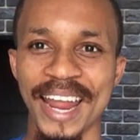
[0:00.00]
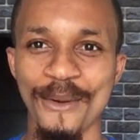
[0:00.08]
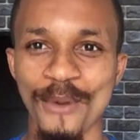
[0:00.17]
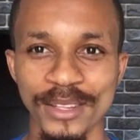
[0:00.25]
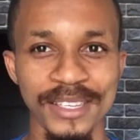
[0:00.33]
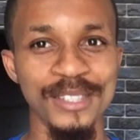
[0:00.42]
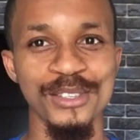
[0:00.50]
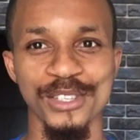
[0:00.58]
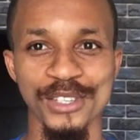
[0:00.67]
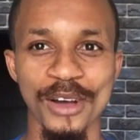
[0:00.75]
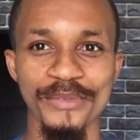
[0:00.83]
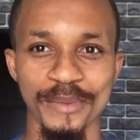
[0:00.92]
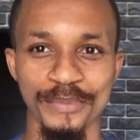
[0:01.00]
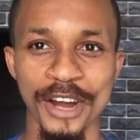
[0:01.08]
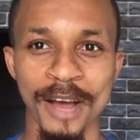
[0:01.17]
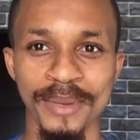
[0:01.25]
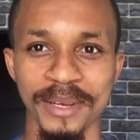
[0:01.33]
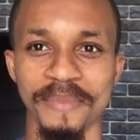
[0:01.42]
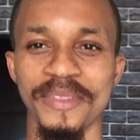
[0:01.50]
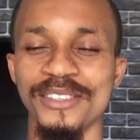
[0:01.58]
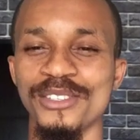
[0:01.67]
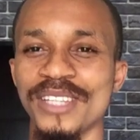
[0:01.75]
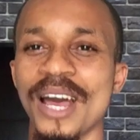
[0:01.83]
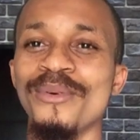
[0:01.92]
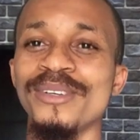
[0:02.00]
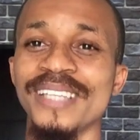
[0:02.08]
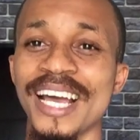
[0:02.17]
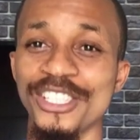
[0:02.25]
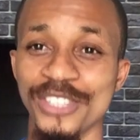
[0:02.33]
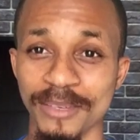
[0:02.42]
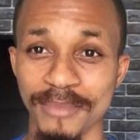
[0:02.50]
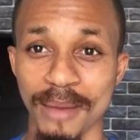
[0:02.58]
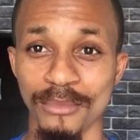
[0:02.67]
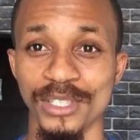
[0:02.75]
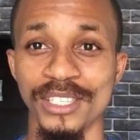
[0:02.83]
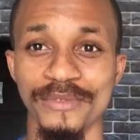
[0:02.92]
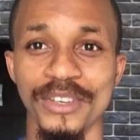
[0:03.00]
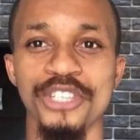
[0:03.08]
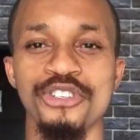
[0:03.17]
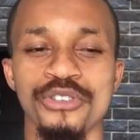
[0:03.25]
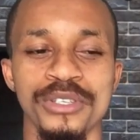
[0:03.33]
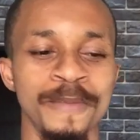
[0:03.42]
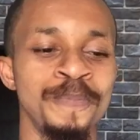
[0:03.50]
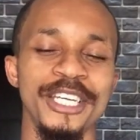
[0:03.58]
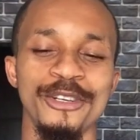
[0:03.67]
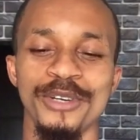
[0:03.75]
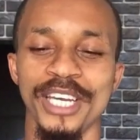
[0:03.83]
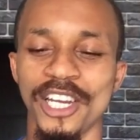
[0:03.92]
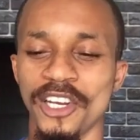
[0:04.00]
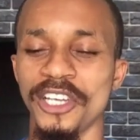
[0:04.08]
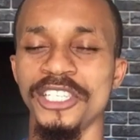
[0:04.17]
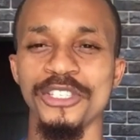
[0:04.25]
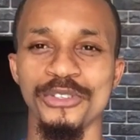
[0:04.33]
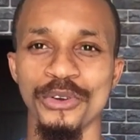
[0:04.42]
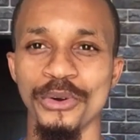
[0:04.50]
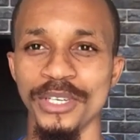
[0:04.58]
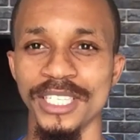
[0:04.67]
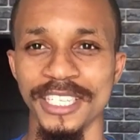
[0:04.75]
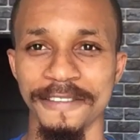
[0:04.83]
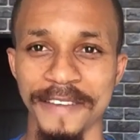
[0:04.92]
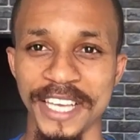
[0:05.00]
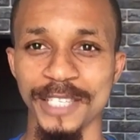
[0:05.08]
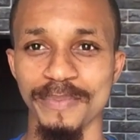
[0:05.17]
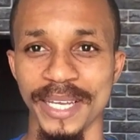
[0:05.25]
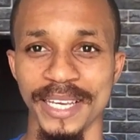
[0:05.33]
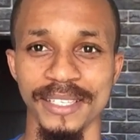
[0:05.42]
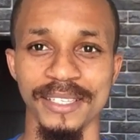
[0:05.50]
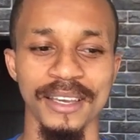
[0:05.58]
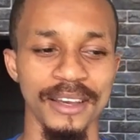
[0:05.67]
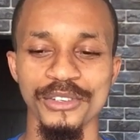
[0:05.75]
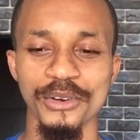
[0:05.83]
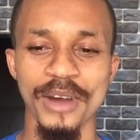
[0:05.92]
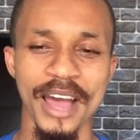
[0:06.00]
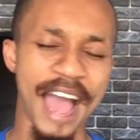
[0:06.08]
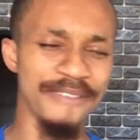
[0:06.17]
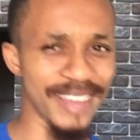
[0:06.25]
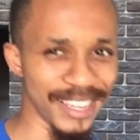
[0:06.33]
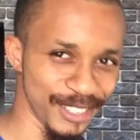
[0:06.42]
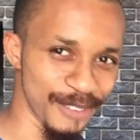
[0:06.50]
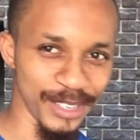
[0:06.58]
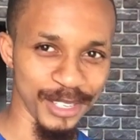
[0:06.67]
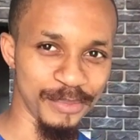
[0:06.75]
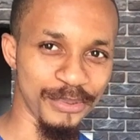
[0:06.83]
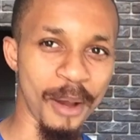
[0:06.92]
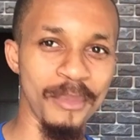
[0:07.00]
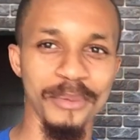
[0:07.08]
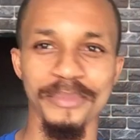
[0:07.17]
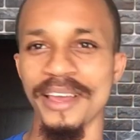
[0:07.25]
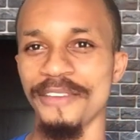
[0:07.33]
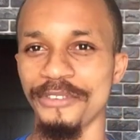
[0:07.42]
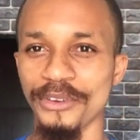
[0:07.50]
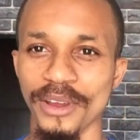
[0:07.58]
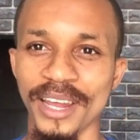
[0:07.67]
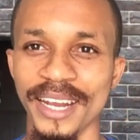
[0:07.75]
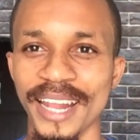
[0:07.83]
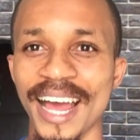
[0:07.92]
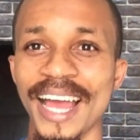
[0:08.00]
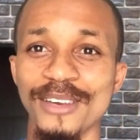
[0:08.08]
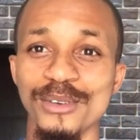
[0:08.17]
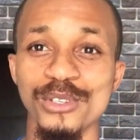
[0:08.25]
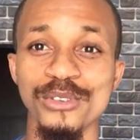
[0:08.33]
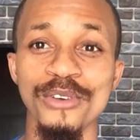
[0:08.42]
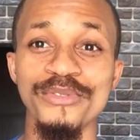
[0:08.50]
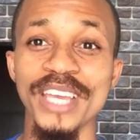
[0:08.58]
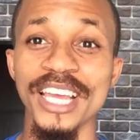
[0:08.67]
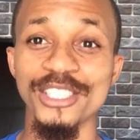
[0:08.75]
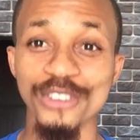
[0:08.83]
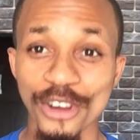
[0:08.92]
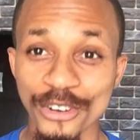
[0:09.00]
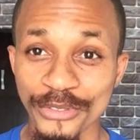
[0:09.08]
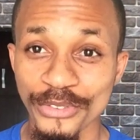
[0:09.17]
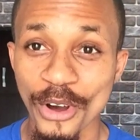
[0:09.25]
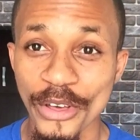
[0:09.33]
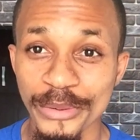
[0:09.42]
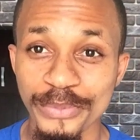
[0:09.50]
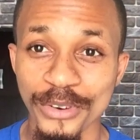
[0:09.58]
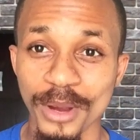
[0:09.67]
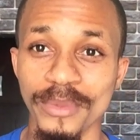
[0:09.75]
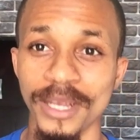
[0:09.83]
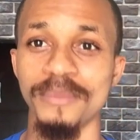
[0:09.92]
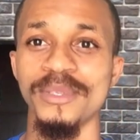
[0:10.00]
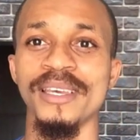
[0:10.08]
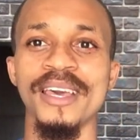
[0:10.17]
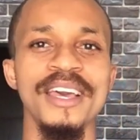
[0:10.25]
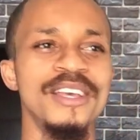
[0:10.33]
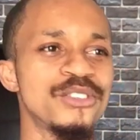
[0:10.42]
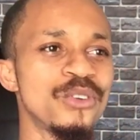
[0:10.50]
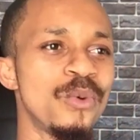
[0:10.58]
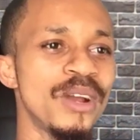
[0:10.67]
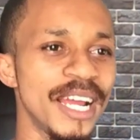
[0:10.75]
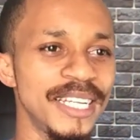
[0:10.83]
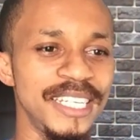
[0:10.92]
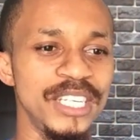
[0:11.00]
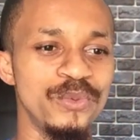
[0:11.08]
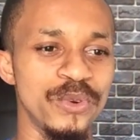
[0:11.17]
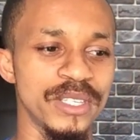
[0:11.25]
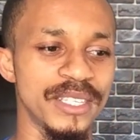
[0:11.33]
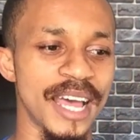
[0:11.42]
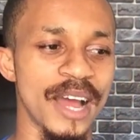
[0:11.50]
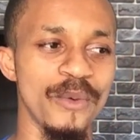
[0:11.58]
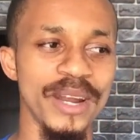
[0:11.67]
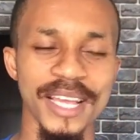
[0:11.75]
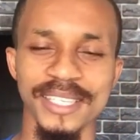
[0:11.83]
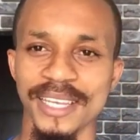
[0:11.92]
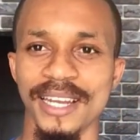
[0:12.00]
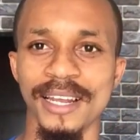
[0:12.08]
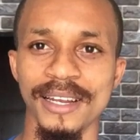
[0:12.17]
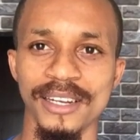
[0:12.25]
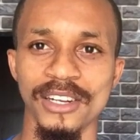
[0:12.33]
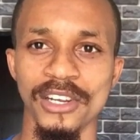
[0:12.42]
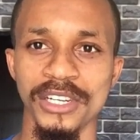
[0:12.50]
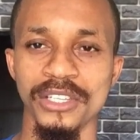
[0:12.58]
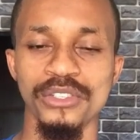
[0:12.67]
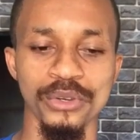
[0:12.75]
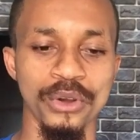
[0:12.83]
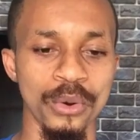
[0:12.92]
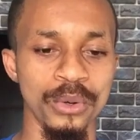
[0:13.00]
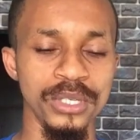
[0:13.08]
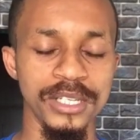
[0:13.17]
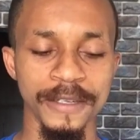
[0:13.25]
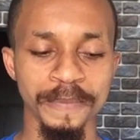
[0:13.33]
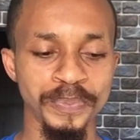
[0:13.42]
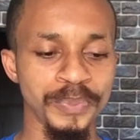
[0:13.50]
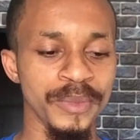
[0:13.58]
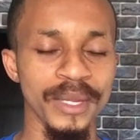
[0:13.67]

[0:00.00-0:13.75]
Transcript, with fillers: and I wanted to solve the problem. So that was actually my motivation, you know, in learning to code in the first place. So after solving the problem, I figured out that I could solve a ton of other problems. So what I did was that when I started learning to code,